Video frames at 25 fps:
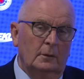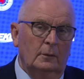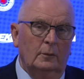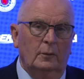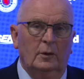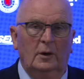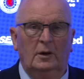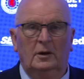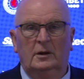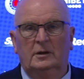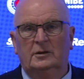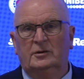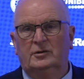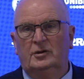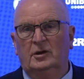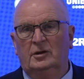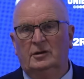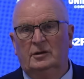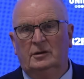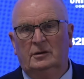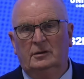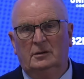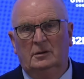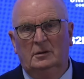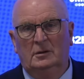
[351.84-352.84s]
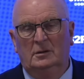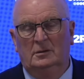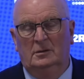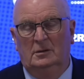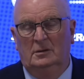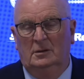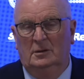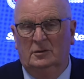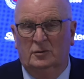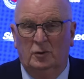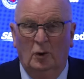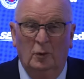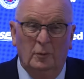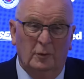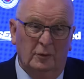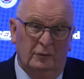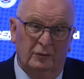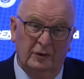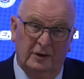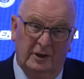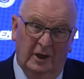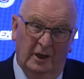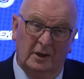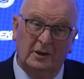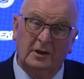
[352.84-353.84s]
Well, it's almost
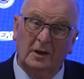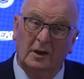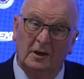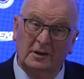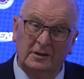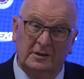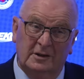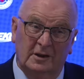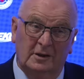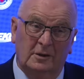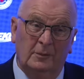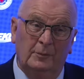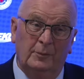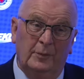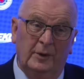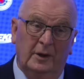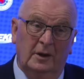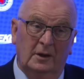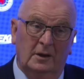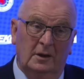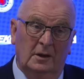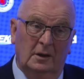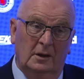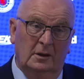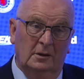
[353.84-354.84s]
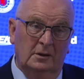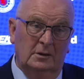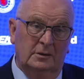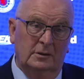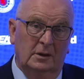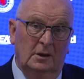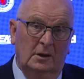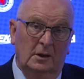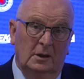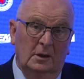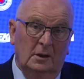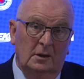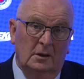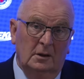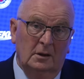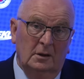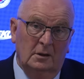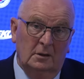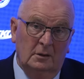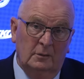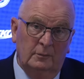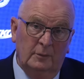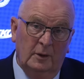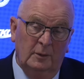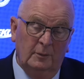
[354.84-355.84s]
ridiculous to compare it.
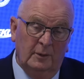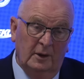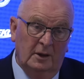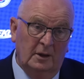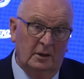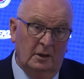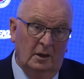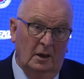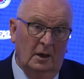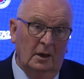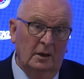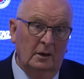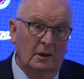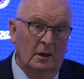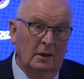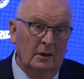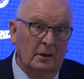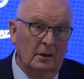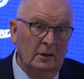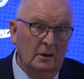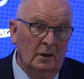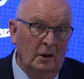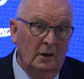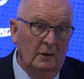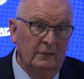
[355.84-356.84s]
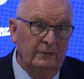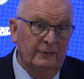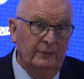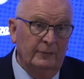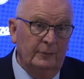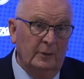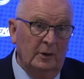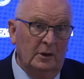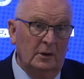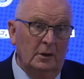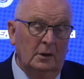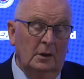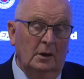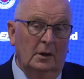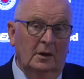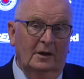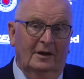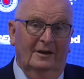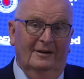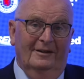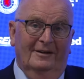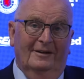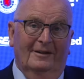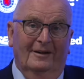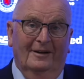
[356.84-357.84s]
It made me cry rather than laugh, but
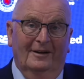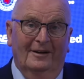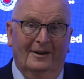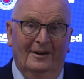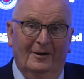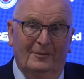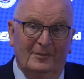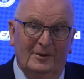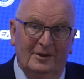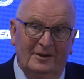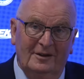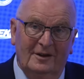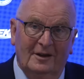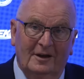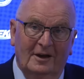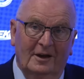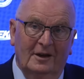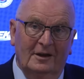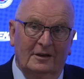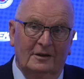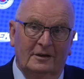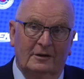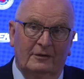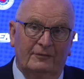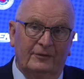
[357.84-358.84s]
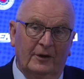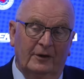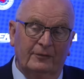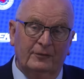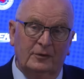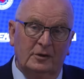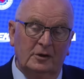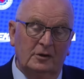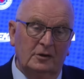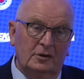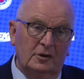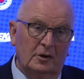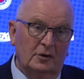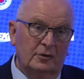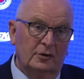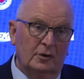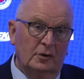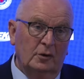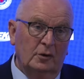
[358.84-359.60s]
I mean, 15 years